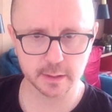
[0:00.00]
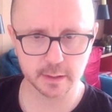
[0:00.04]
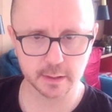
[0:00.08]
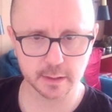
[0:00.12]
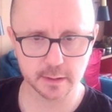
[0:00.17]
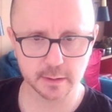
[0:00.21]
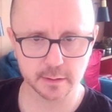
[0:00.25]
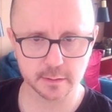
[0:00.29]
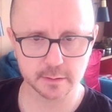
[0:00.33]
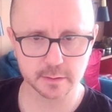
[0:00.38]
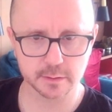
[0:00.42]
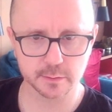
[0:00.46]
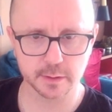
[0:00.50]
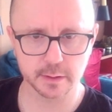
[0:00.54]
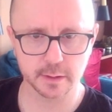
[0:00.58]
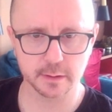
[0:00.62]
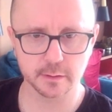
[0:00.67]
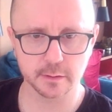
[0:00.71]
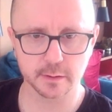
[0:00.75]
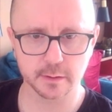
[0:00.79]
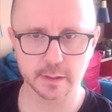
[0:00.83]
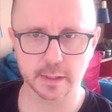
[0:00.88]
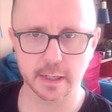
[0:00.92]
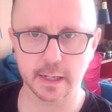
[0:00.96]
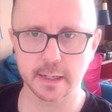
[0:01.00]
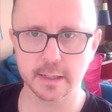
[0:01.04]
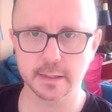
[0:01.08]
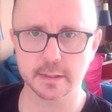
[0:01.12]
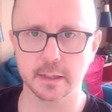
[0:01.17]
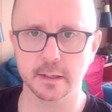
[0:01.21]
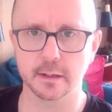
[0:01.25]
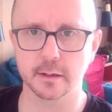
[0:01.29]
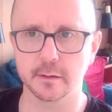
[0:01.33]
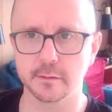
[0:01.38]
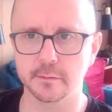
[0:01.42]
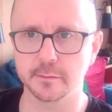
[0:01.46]
Let's quickly look at 18.
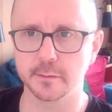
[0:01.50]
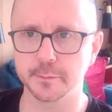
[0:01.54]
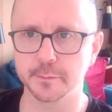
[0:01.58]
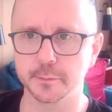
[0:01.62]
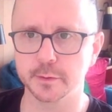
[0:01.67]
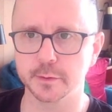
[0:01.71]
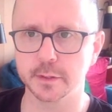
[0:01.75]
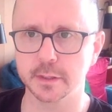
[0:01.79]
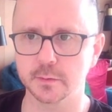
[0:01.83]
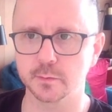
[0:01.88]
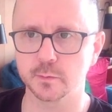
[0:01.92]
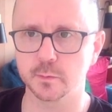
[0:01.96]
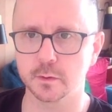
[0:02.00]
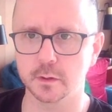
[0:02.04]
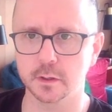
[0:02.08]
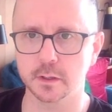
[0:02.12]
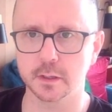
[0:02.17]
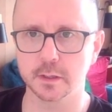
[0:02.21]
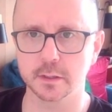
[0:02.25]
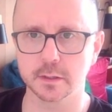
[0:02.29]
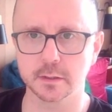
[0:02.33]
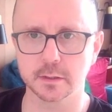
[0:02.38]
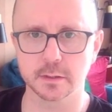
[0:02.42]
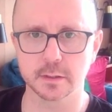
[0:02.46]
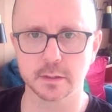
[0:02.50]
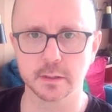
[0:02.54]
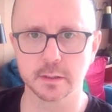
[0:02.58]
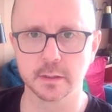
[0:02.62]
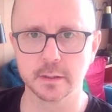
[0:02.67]
I don't remember what this was.